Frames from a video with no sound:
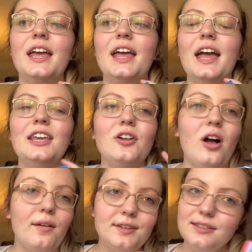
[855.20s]
And,
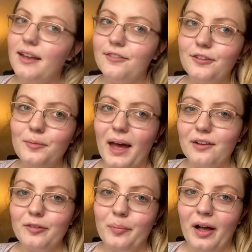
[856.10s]
obviously I feel bad
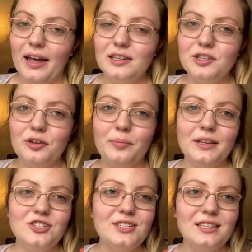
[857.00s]
for Pi too, but
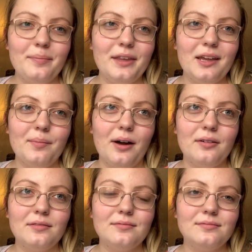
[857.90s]
it's just something
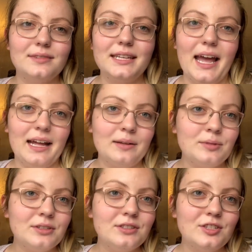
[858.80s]
about the
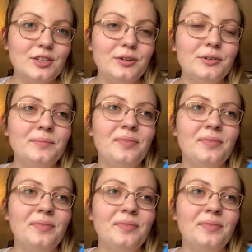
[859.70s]
animals too.